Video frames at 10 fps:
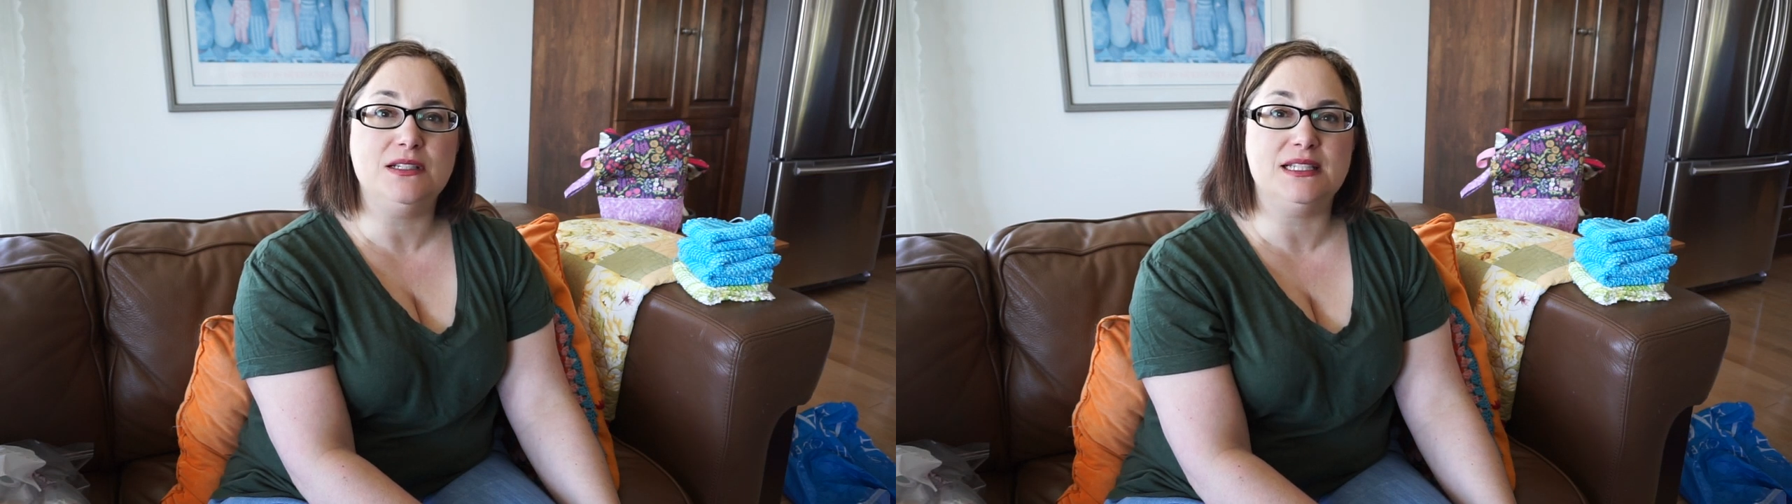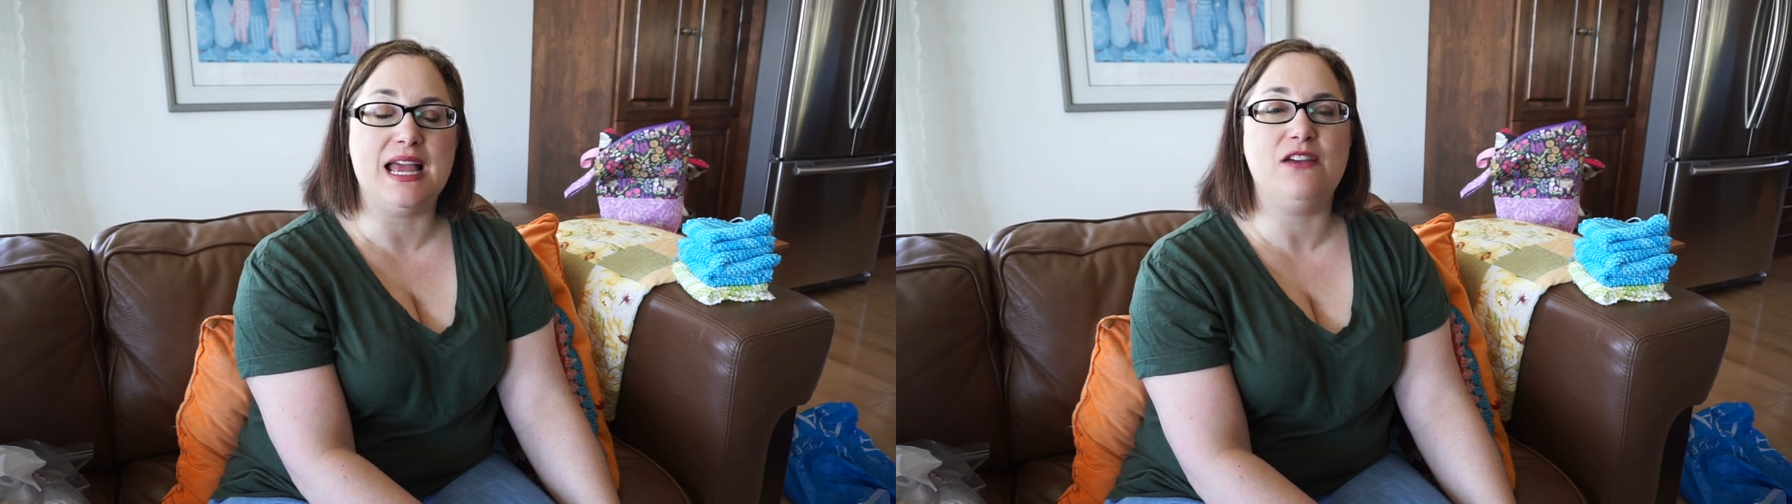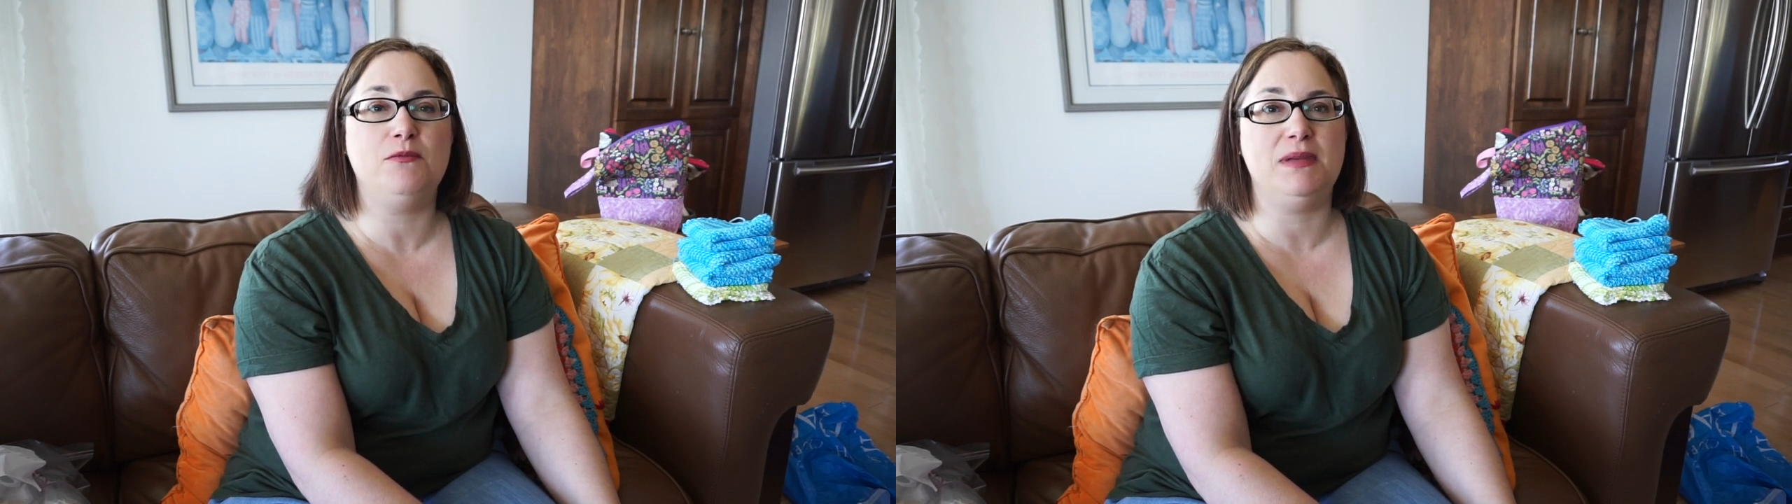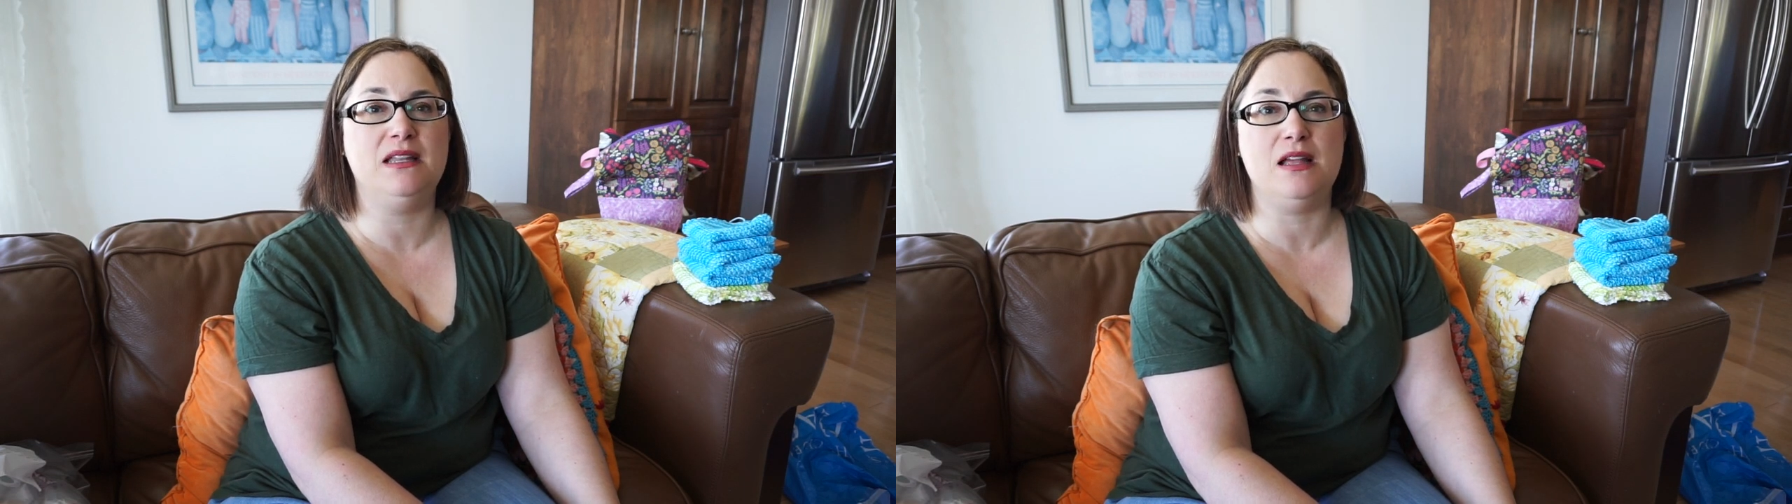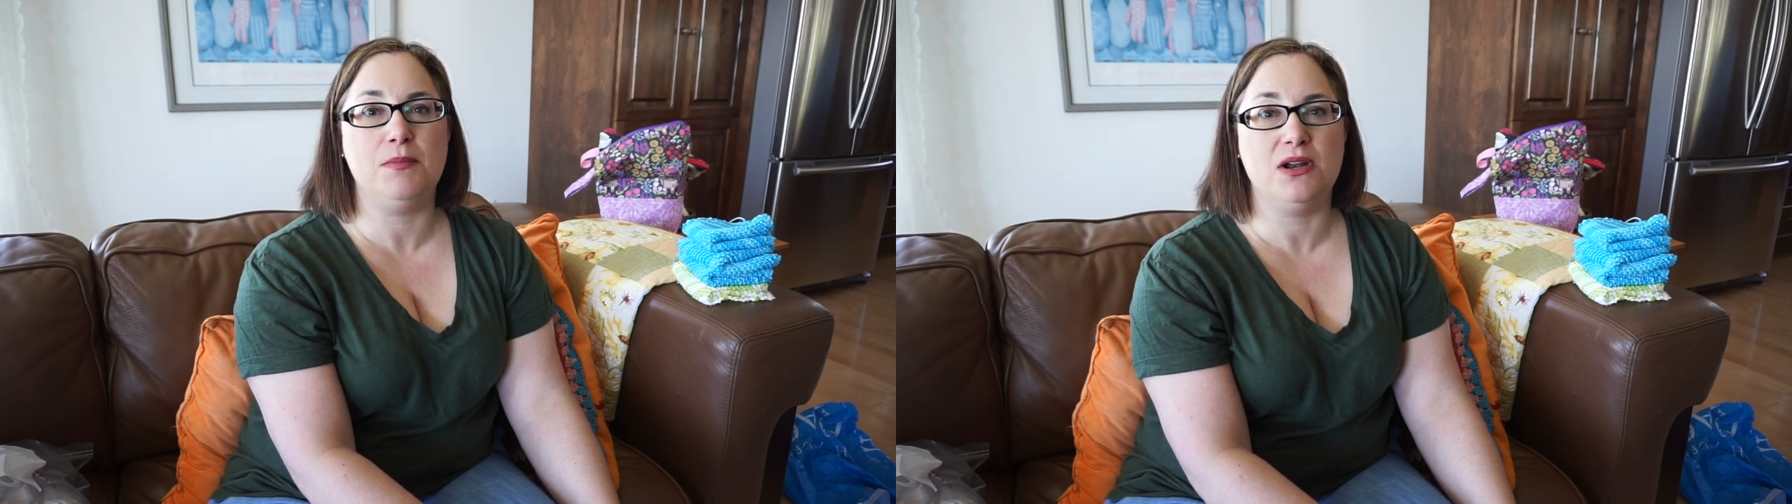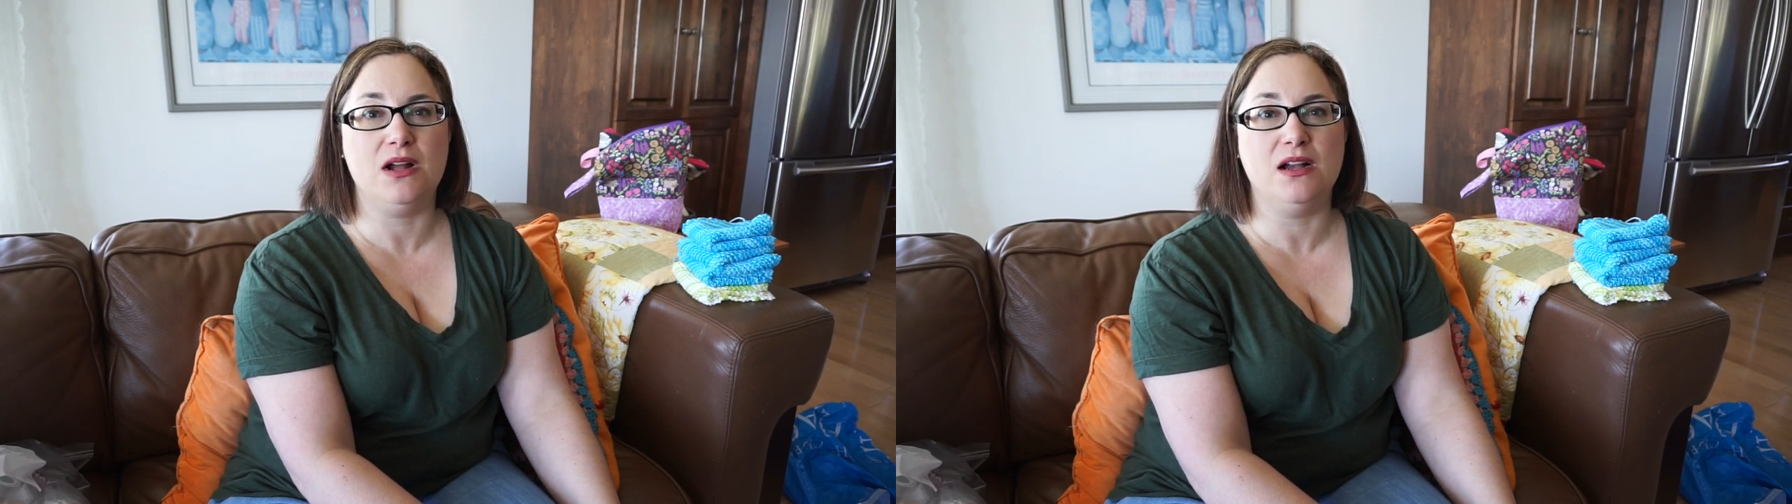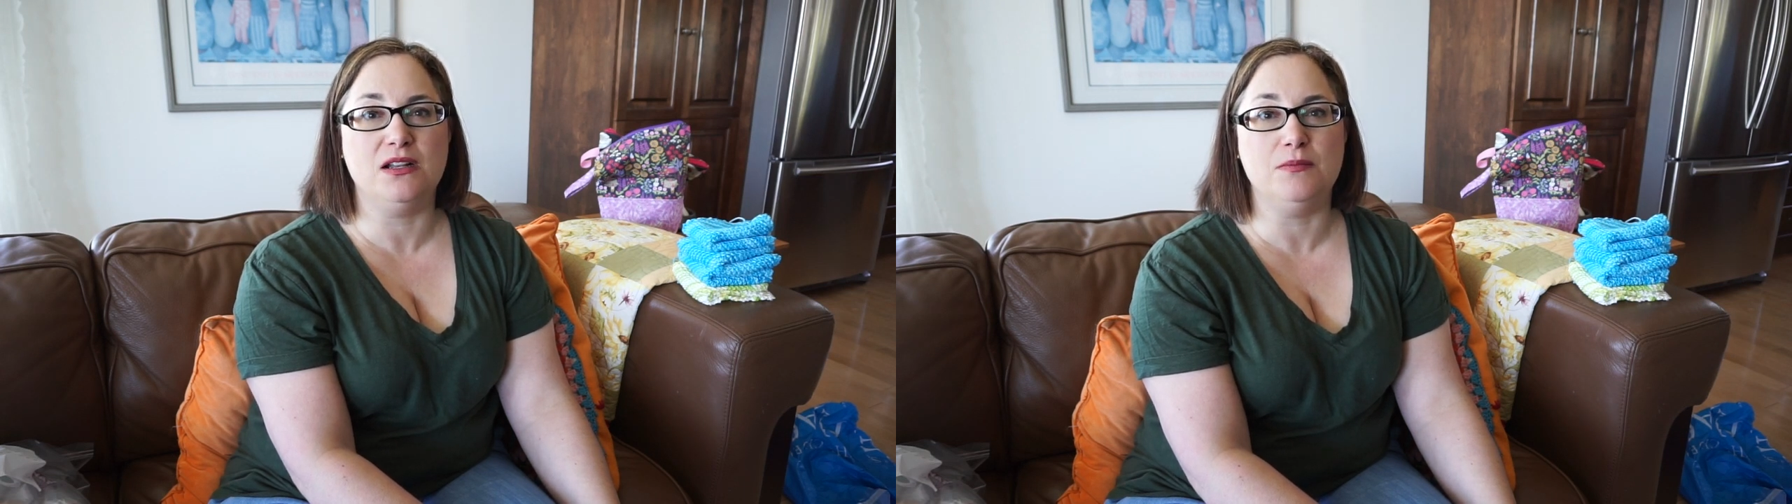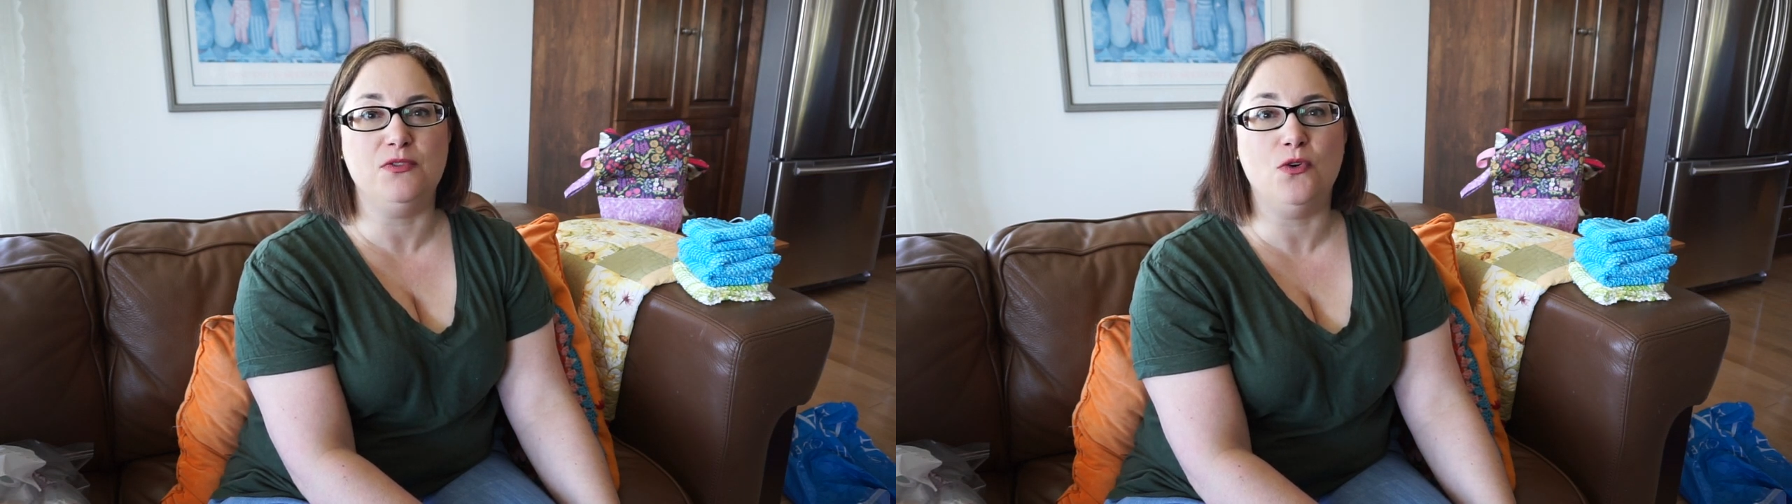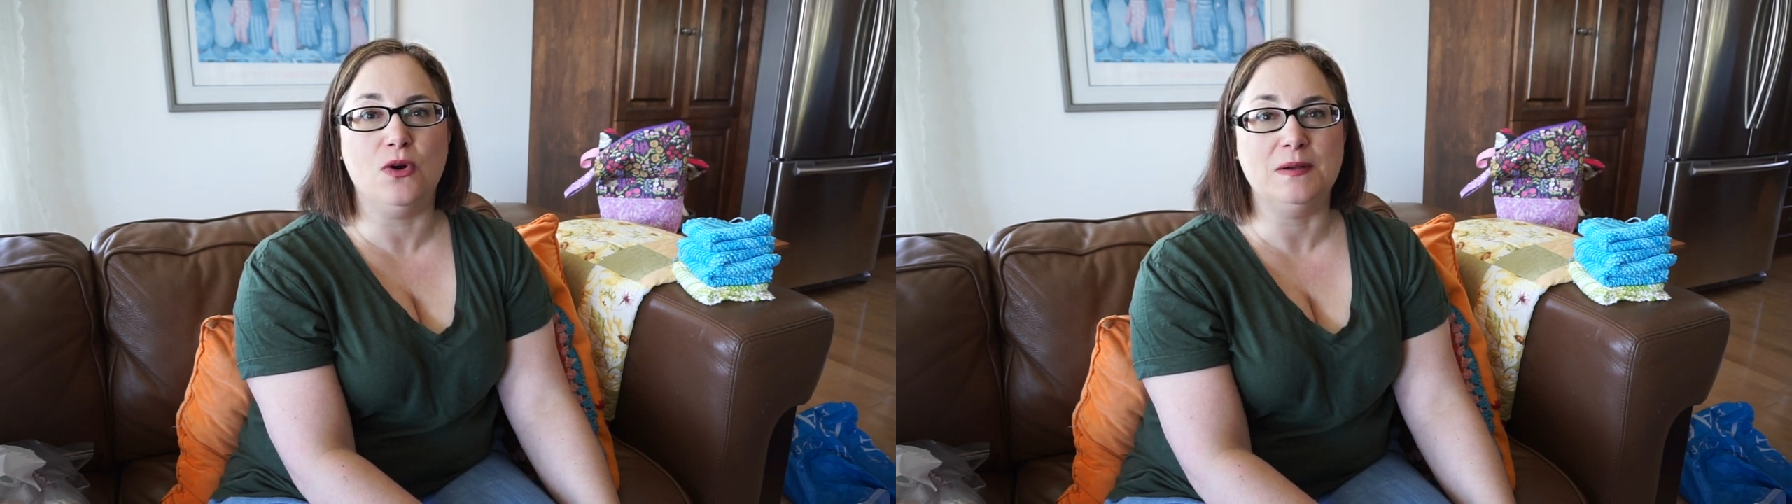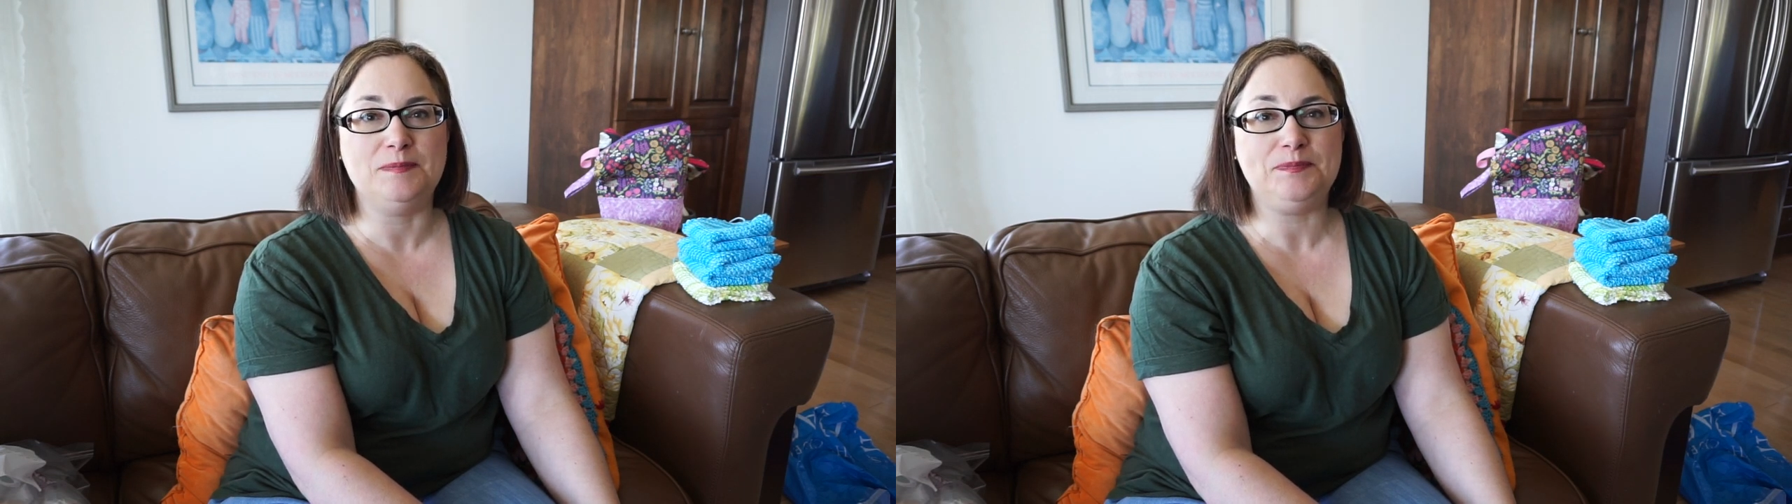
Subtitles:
because I haven't been in that part of Ireland before.